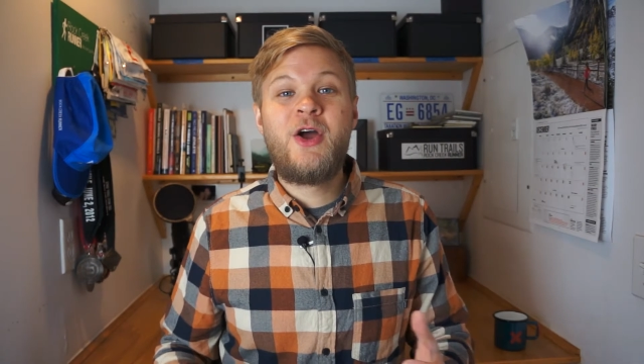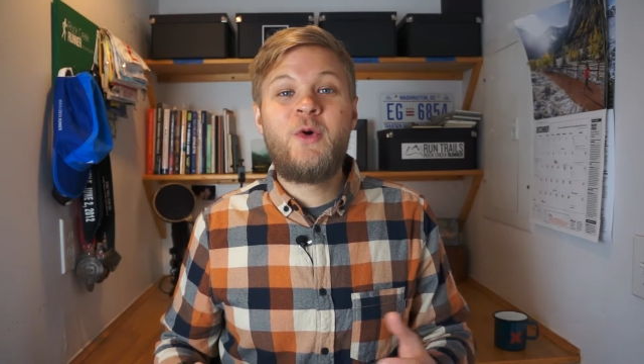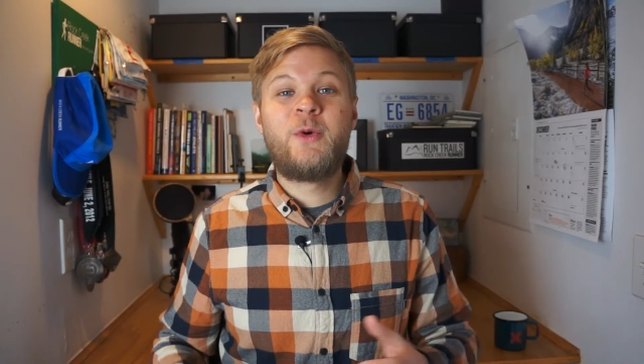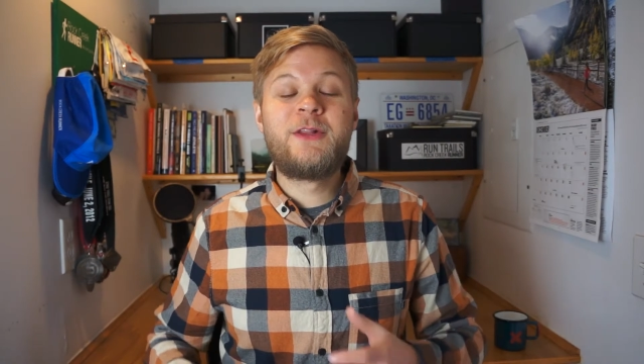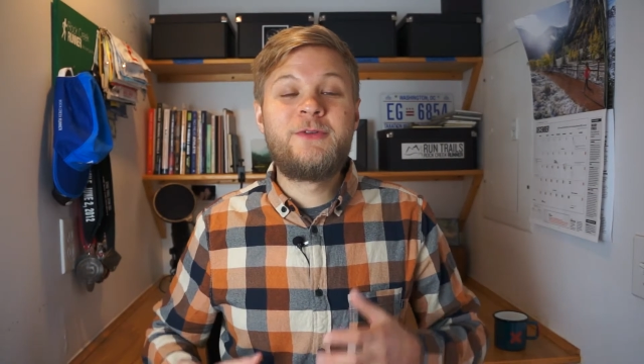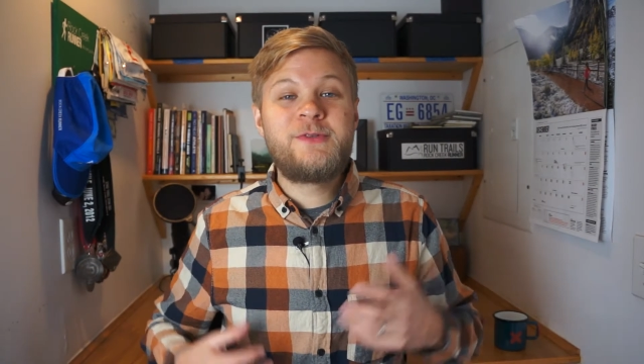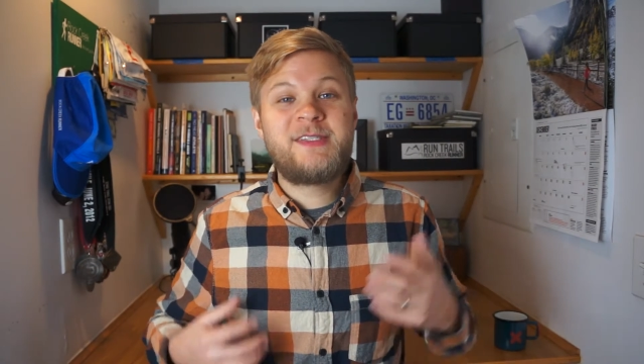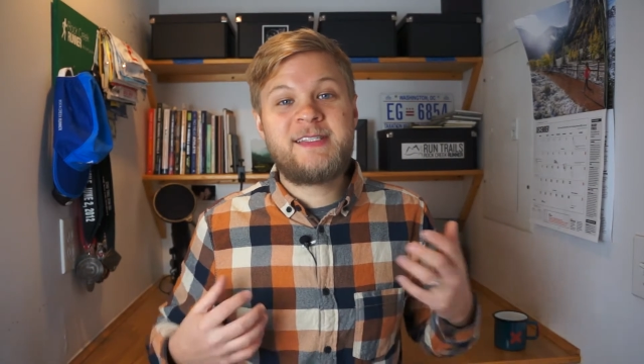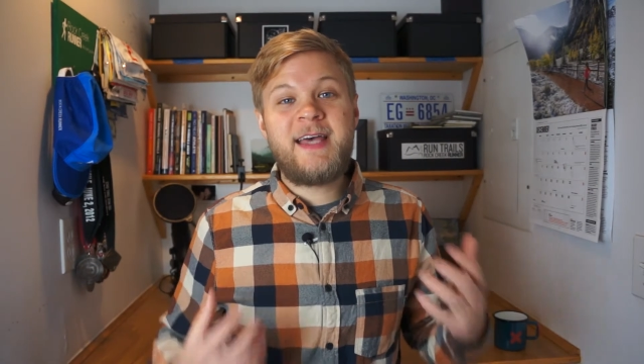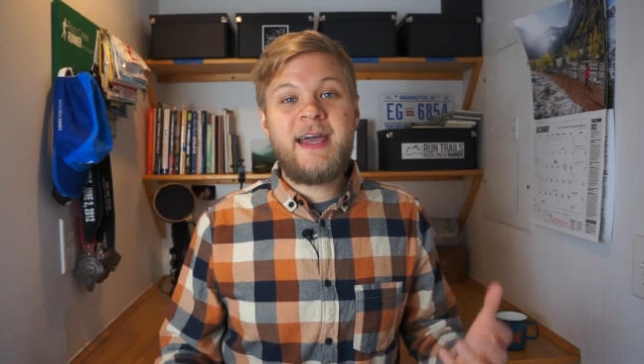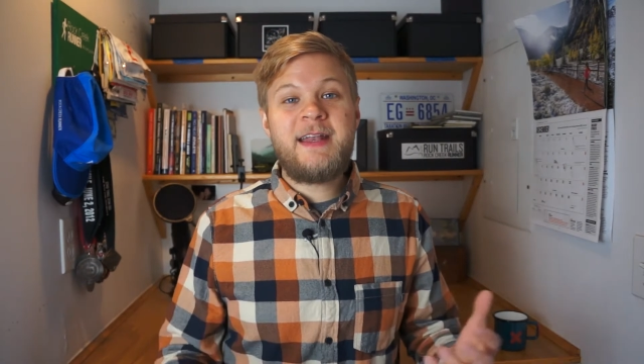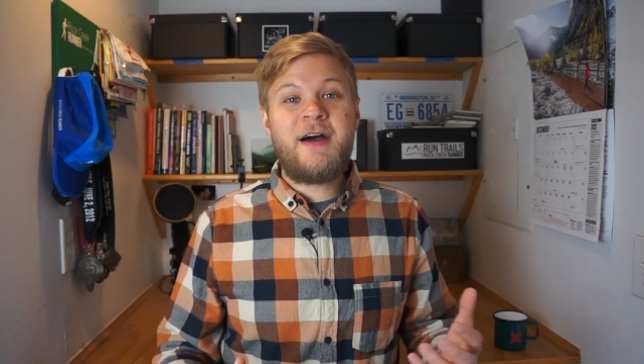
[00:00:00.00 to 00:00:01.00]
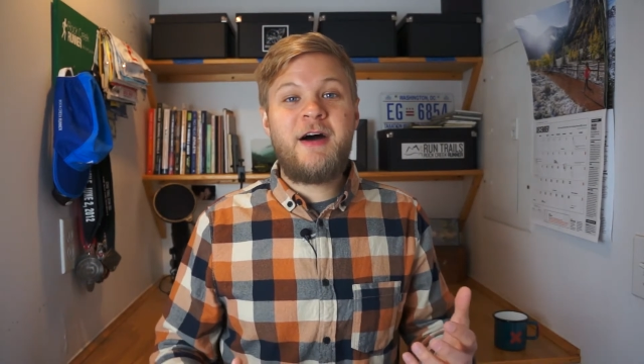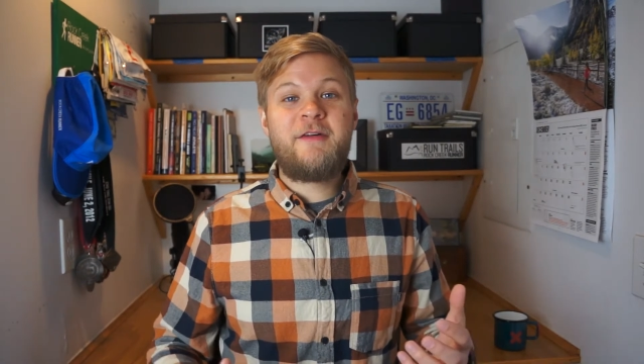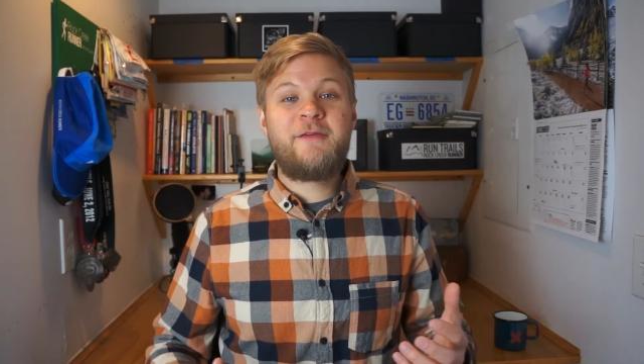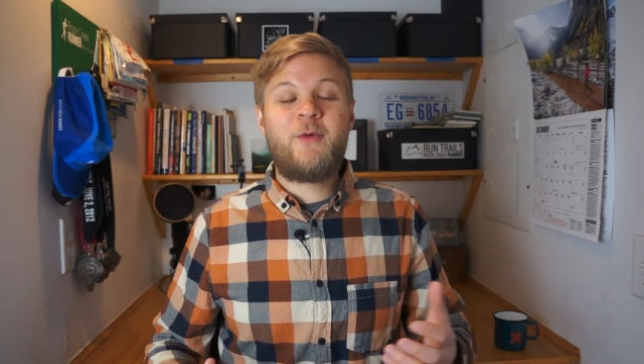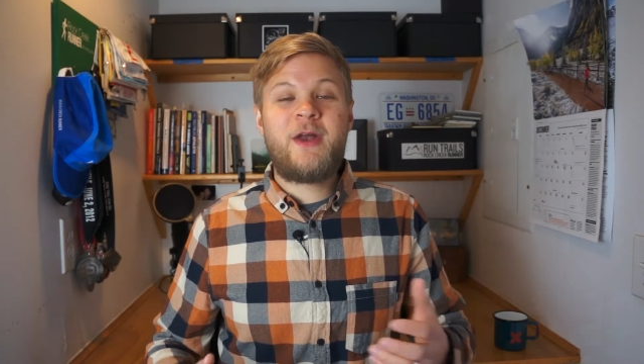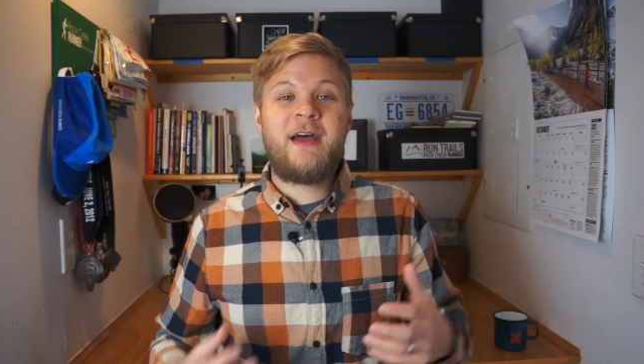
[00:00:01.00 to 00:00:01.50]
we lose sight
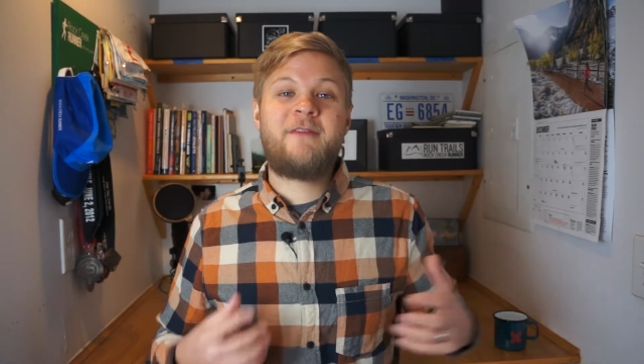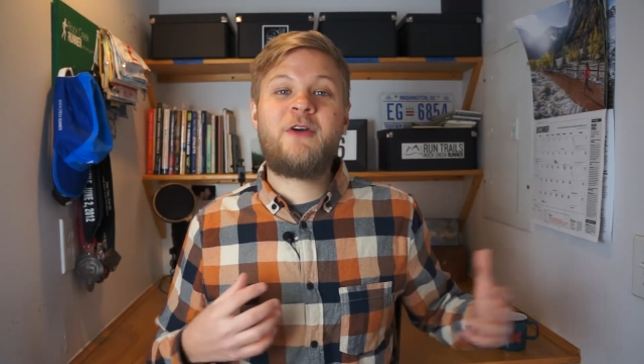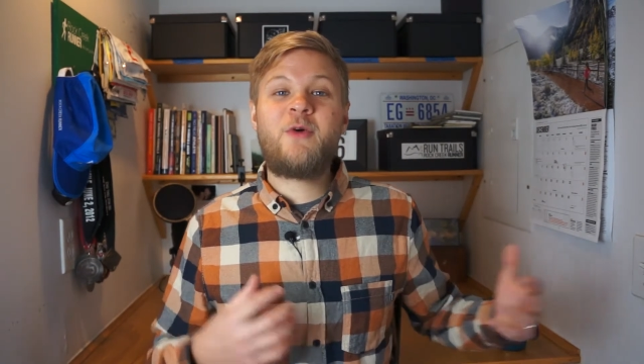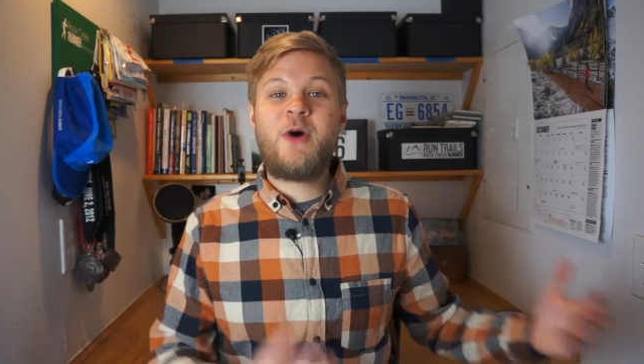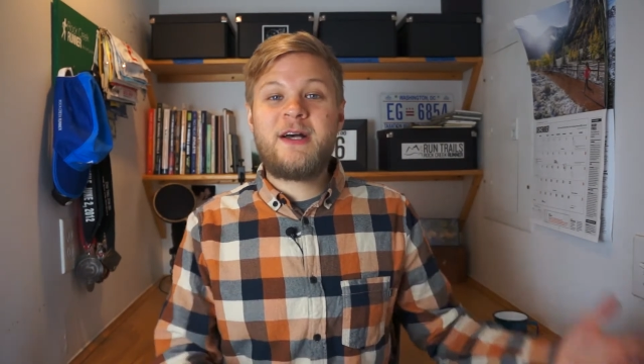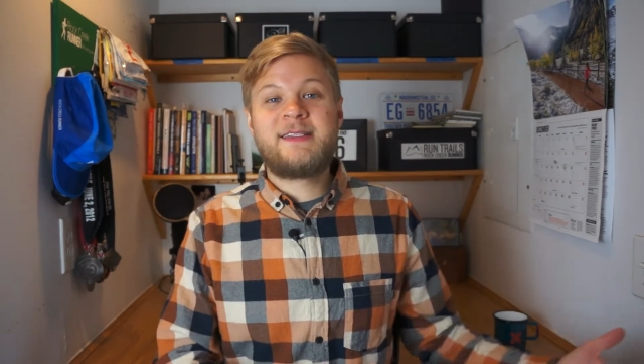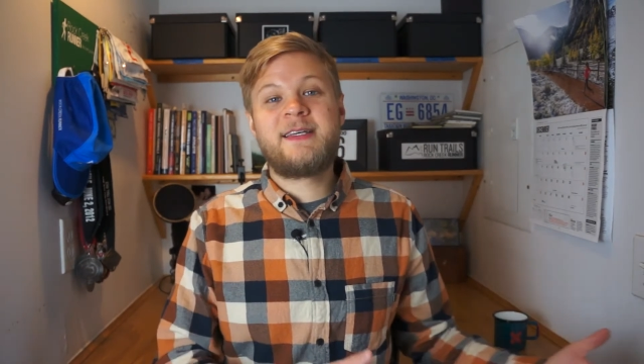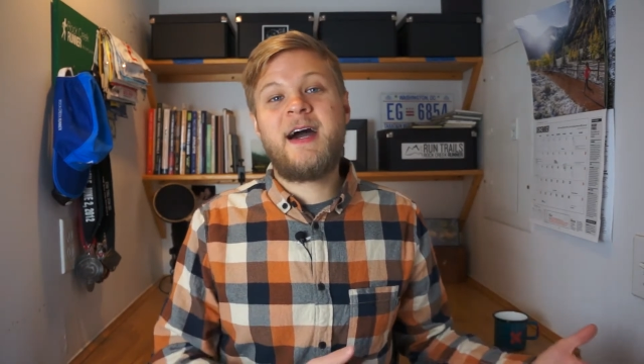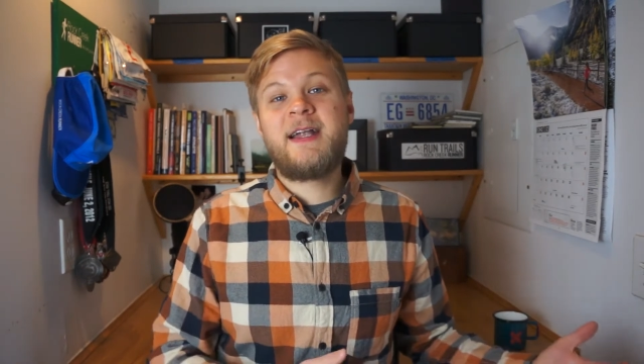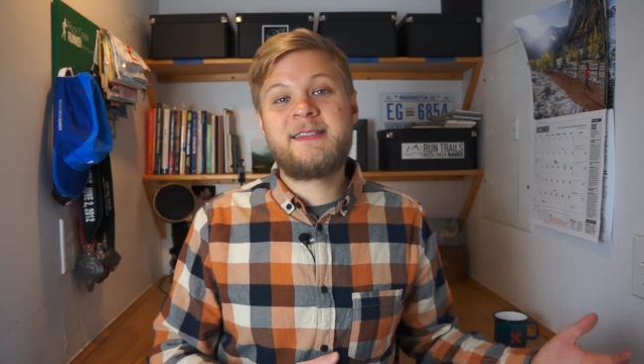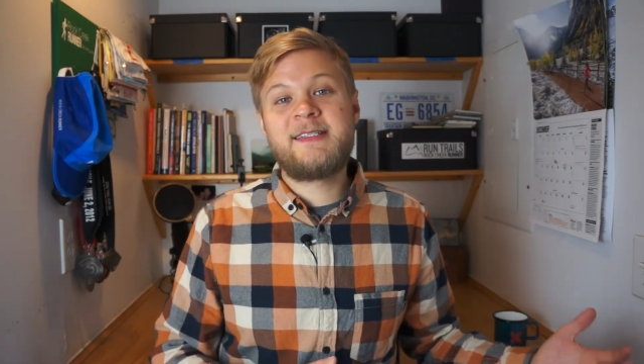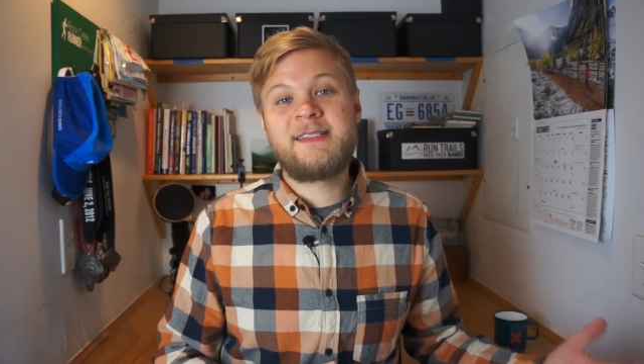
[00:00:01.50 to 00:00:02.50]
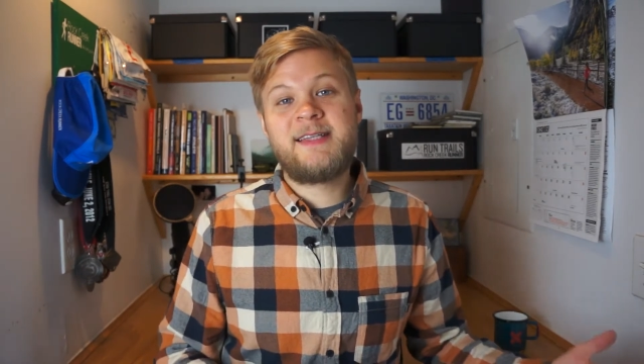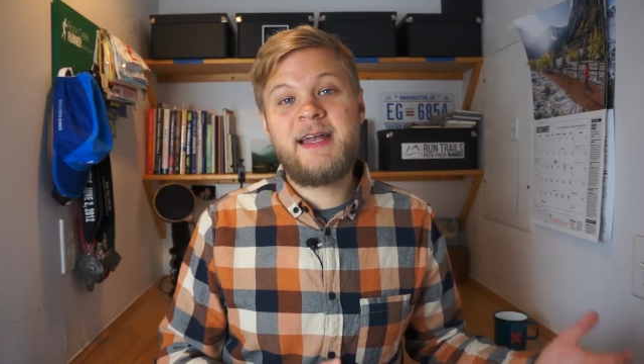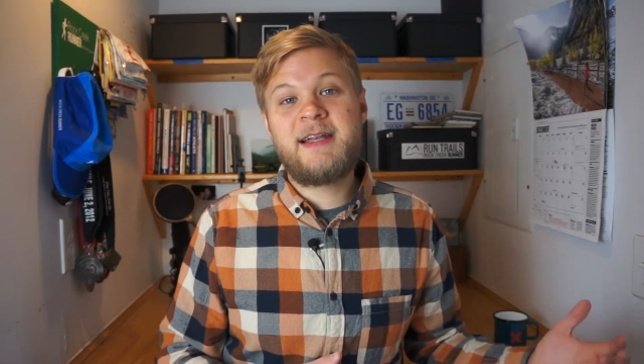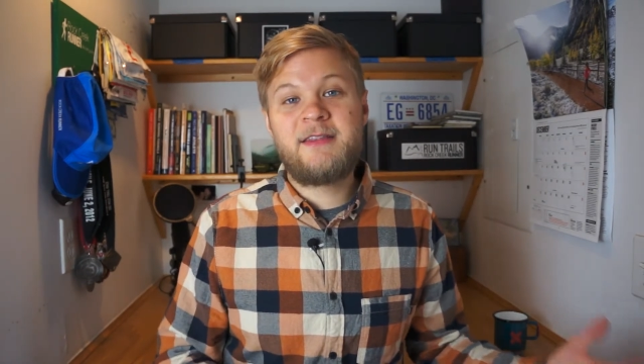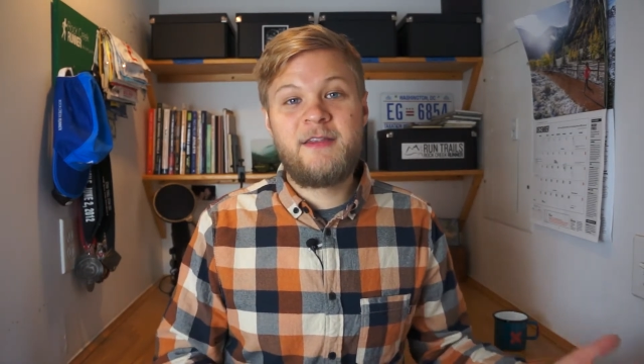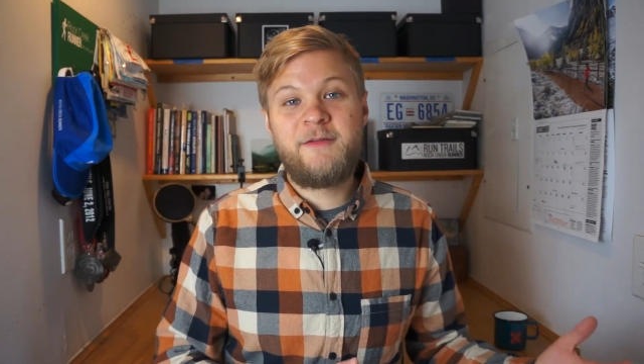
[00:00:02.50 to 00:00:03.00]
of whatever it was that got us
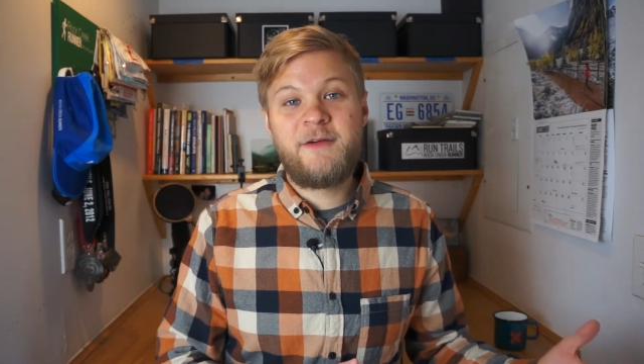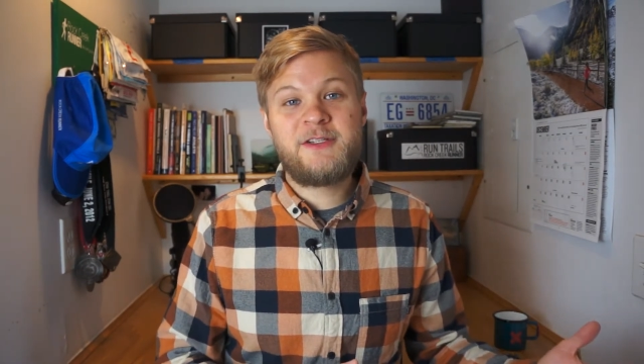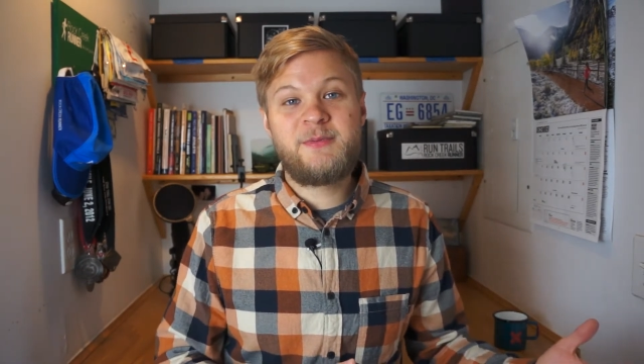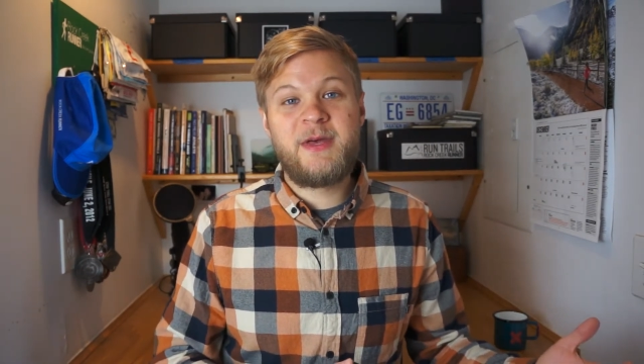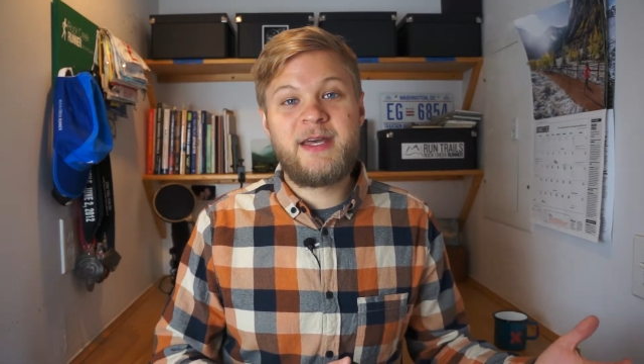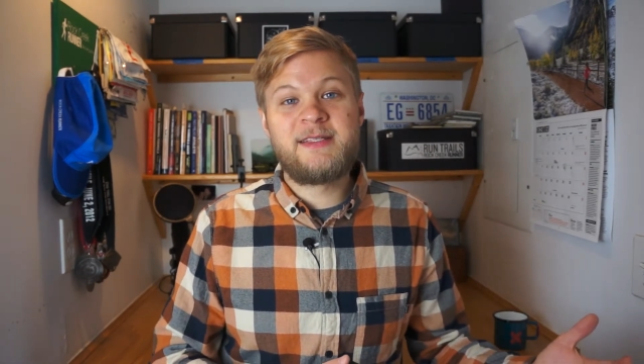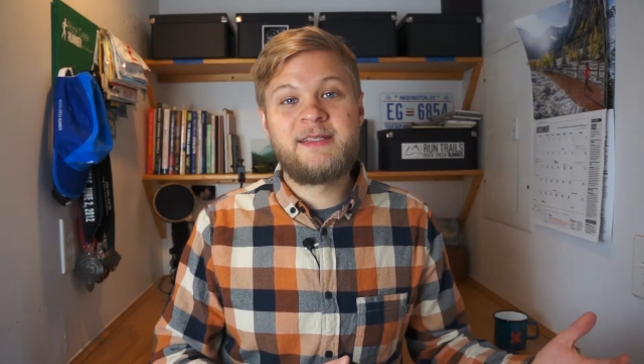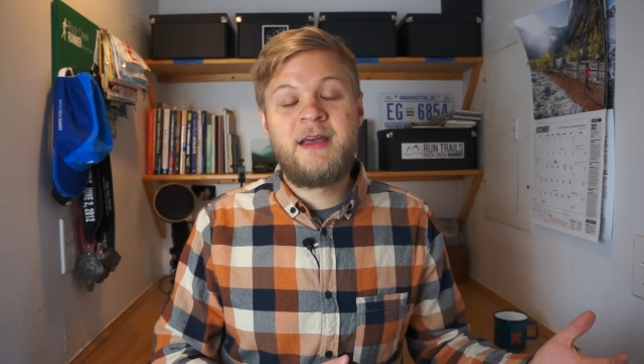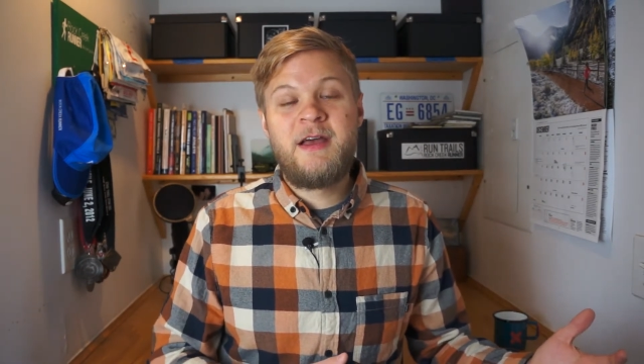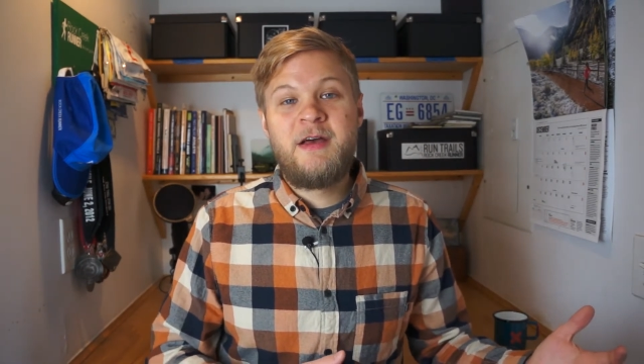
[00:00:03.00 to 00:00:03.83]
excited in the first place.